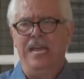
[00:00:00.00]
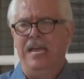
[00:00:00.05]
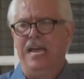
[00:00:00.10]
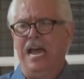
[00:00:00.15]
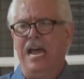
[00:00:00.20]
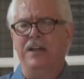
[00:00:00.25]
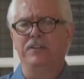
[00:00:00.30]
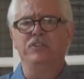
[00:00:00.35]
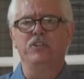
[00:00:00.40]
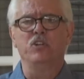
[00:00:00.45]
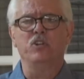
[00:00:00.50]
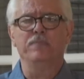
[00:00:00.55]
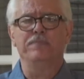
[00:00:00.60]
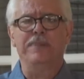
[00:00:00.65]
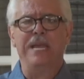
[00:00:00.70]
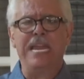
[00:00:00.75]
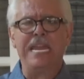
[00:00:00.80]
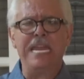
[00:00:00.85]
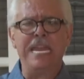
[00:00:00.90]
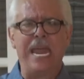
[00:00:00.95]
a new
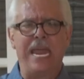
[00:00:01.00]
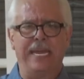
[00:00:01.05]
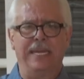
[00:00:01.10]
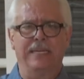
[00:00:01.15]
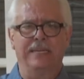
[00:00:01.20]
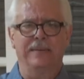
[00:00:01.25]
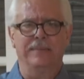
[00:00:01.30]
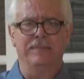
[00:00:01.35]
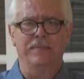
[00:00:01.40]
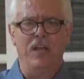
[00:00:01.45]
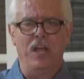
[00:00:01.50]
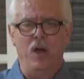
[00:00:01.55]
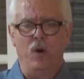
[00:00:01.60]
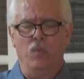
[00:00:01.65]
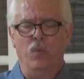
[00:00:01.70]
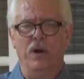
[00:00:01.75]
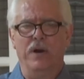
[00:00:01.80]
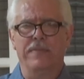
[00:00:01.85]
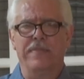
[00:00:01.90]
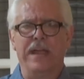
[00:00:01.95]
being,
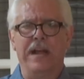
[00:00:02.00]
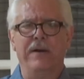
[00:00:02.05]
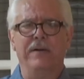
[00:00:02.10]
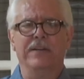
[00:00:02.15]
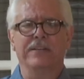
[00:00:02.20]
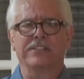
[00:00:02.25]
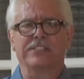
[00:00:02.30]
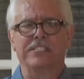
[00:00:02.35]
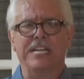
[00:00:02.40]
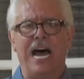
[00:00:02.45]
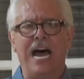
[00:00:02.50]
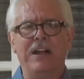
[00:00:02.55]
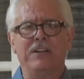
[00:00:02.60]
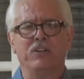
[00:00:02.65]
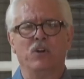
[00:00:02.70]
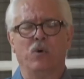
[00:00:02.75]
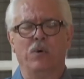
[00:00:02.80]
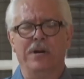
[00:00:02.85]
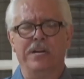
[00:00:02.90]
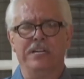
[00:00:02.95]
where there is not
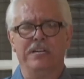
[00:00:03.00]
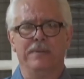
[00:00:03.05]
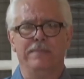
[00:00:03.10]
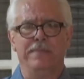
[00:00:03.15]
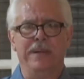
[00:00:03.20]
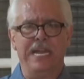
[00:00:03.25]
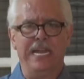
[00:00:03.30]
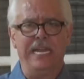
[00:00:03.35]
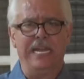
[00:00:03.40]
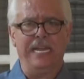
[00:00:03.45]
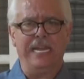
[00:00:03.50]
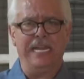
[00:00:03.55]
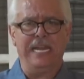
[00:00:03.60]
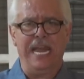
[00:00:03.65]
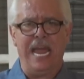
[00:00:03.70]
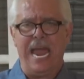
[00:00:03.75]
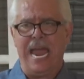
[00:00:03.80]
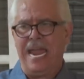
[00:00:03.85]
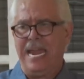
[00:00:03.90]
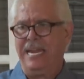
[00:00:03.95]
going to be
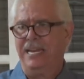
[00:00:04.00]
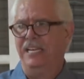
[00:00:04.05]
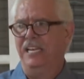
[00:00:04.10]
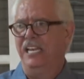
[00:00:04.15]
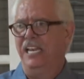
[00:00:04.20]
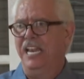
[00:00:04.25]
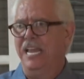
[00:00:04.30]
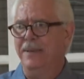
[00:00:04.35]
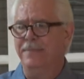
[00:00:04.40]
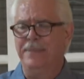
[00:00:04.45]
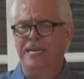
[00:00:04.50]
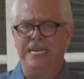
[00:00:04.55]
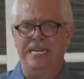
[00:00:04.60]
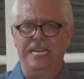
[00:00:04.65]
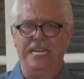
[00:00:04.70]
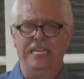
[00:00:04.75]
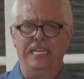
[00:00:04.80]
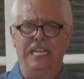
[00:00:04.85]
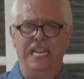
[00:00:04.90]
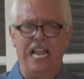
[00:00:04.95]
a
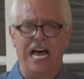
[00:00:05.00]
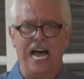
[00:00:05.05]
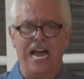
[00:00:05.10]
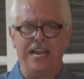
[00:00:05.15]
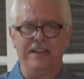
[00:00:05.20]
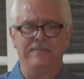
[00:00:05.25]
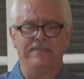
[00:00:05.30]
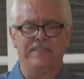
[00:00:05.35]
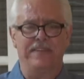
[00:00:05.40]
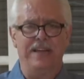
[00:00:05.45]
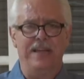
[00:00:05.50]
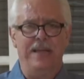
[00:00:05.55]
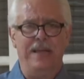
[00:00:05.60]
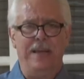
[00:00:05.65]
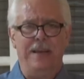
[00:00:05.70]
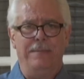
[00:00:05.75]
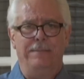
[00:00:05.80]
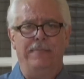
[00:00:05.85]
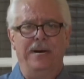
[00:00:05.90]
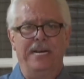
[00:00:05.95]
limited life,
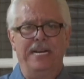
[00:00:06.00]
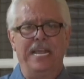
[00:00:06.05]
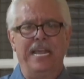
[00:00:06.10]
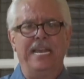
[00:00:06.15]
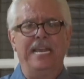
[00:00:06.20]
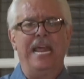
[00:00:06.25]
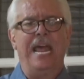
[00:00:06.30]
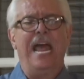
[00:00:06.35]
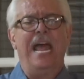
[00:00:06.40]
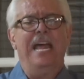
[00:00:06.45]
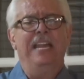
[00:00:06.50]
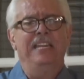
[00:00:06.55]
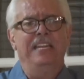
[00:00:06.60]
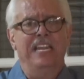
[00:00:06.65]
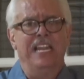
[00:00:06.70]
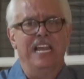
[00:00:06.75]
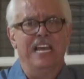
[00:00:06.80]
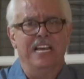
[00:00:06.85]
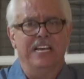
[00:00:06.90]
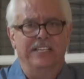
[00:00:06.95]
but an
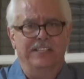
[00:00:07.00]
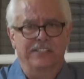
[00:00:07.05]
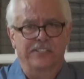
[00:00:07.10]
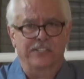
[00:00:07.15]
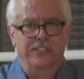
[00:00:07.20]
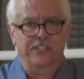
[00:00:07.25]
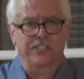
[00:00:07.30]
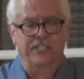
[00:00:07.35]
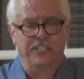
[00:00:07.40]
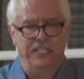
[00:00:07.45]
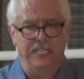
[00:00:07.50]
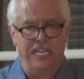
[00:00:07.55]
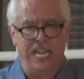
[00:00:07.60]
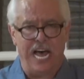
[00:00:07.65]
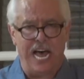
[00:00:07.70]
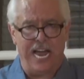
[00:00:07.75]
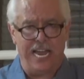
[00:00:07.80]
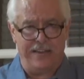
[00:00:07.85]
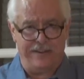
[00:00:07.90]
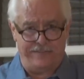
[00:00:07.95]
endless
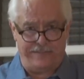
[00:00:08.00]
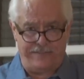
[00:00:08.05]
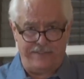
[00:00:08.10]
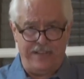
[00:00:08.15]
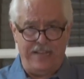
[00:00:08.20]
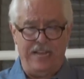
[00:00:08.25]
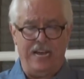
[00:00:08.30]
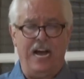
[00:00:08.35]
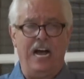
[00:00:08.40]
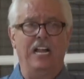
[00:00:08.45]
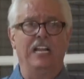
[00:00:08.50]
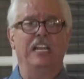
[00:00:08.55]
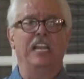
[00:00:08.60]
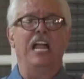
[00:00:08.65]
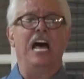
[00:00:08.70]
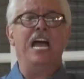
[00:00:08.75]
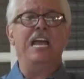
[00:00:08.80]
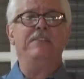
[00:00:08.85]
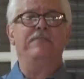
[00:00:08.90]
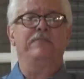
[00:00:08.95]
life, a
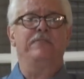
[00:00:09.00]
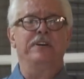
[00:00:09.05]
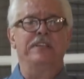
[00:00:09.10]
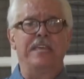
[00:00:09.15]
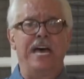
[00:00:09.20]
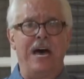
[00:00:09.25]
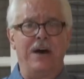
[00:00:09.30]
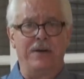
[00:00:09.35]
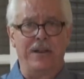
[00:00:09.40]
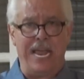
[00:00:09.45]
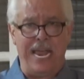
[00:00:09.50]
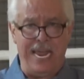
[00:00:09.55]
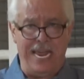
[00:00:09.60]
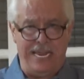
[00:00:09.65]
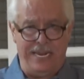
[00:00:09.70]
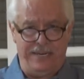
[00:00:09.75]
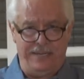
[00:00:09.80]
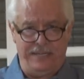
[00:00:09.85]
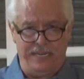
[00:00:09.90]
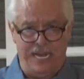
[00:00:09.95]
life without
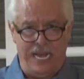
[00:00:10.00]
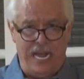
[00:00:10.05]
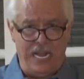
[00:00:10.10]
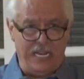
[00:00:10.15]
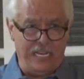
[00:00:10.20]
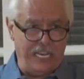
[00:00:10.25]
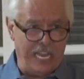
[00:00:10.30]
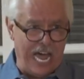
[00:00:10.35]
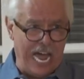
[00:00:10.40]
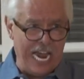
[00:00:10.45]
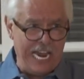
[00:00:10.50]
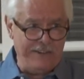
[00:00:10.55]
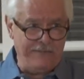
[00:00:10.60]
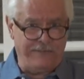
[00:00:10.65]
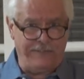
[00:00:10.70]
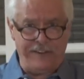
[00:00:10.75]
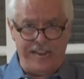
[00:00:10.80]
end, life